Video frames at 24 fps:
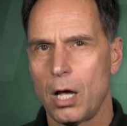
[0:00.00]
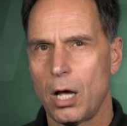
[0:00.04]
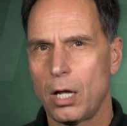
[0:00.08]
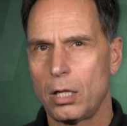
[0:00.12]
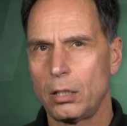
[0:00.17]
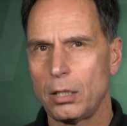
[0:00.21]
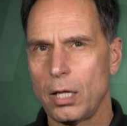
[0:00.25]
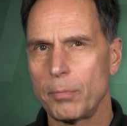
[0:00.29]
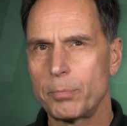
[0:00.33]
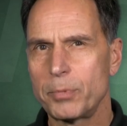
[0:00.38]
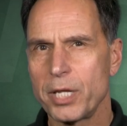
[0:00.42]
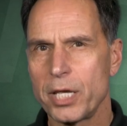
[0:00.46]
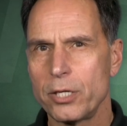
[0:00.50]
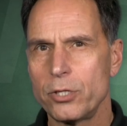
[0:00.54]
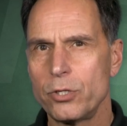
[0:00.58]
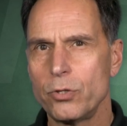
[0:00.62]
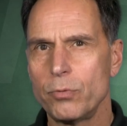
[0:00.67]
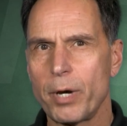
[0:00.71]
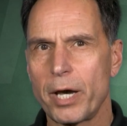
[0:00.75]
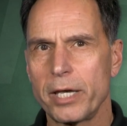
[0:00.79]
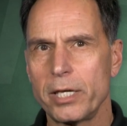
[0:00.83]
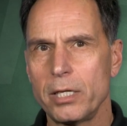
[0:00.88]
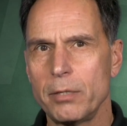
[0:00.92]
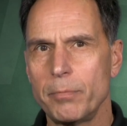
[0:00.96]
I'll update you
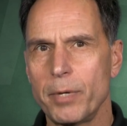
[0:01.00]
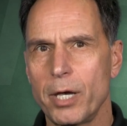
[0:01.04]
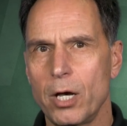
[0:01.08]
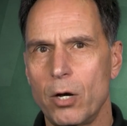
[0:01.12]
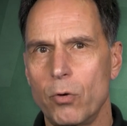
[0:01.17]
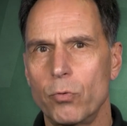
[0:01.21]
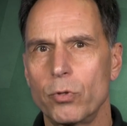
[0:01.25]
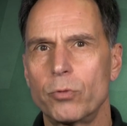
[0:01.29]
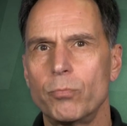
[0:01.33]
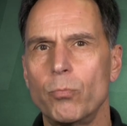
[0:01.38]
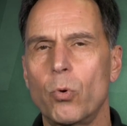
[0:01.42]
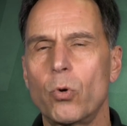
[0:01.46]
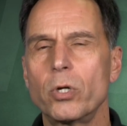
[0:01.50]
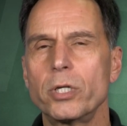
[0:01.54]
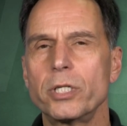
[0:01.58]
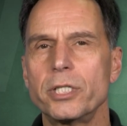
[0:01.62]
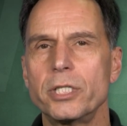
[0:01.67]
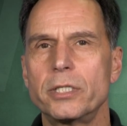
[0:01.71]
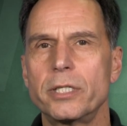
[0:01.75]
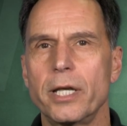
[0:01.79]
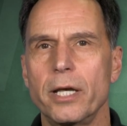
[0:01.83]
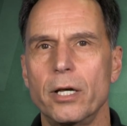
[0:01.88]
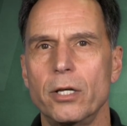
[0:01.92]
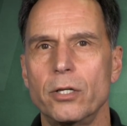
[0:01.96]
by email with more
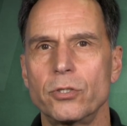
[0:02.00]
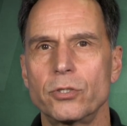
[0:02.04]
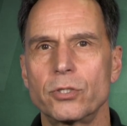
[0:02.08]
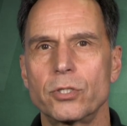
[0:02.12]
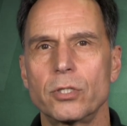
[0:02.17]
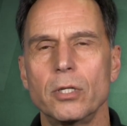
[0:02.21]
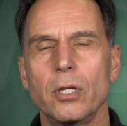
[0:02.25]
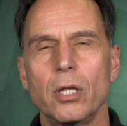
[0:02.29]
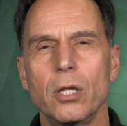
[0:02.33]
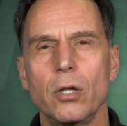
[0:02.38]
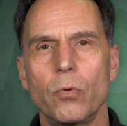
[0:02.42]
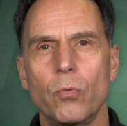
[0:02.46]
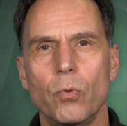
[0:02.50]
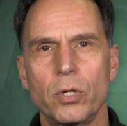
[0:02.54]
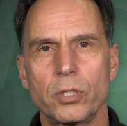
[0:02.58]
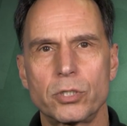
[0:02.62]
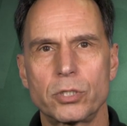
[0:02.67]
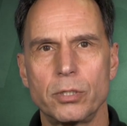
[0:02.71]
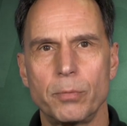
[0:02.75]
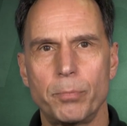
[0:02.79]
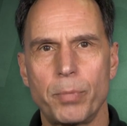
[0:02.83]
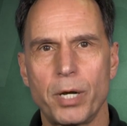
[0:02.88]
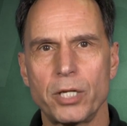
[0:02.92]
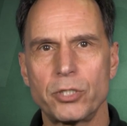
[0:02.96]
details once
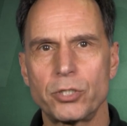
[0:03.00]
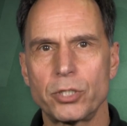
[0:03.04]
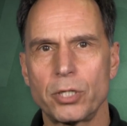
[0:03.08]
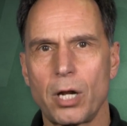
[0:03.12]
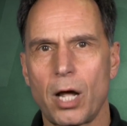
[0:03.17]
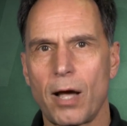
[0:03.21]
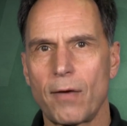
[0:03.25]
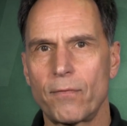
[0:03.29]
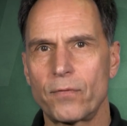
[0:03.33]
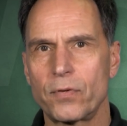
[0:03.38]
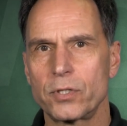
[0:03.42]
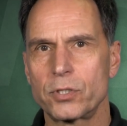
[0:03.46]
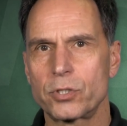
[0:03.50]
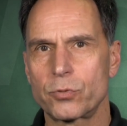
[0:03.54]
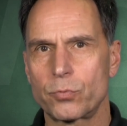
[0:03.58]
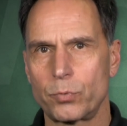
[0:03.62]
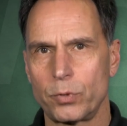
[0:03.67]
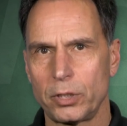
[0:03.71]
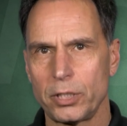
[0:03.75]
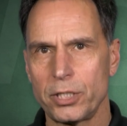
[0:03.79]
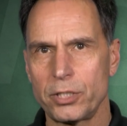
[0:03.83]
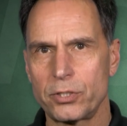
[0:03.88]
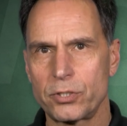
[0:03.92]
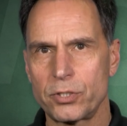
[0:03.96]
the Budget Office
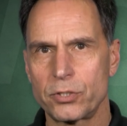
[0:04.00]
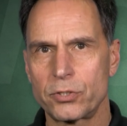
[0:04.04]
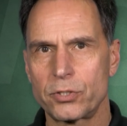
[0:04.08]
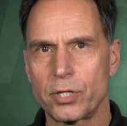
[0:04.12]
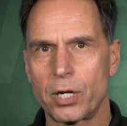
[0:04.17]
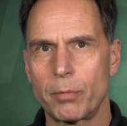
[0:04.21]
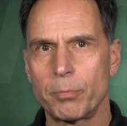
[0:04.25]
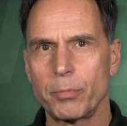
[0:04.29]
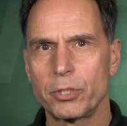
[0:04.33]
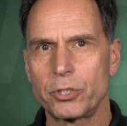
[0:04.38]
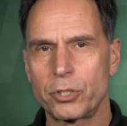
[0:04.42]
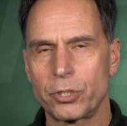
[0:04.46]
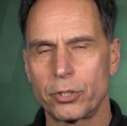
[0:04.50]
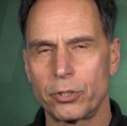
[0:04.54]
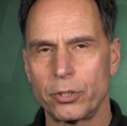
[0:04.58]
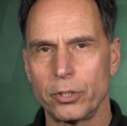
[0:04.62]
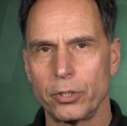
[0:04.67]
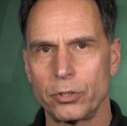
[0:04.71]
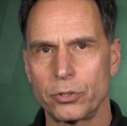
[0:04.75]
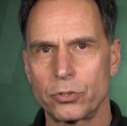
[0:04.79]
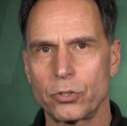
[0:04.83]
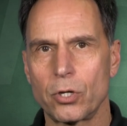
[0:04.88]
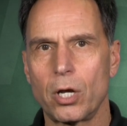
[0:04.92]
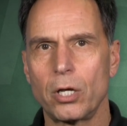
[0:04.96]
releases their
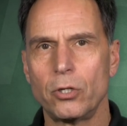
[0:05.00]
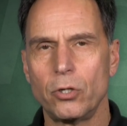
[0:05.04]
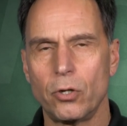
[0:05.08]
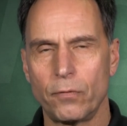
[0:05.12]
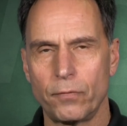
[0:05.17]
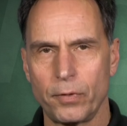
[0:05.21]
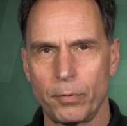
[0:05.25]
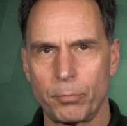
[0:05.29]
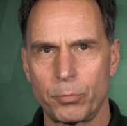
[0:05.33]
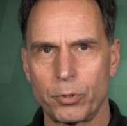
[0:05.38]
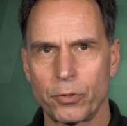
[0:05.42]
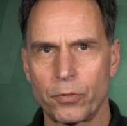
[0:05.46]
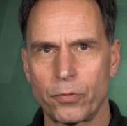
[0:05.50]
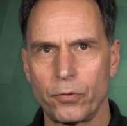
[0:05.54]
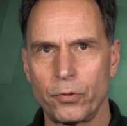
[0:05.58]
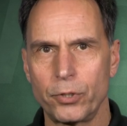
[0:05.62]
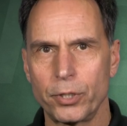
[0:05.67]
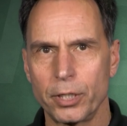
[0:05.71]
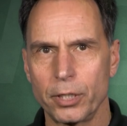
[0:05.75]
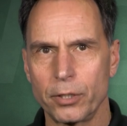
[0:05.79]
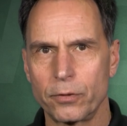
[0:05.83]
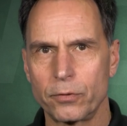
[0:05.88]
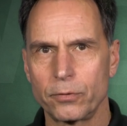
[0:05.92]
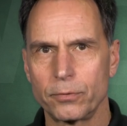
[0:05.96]
materials on November
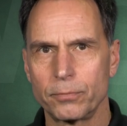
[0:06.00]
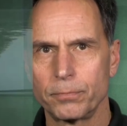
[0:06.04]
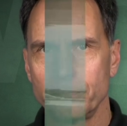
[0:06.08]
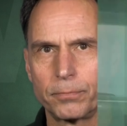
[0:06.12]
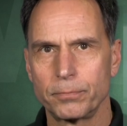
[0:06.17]
30th.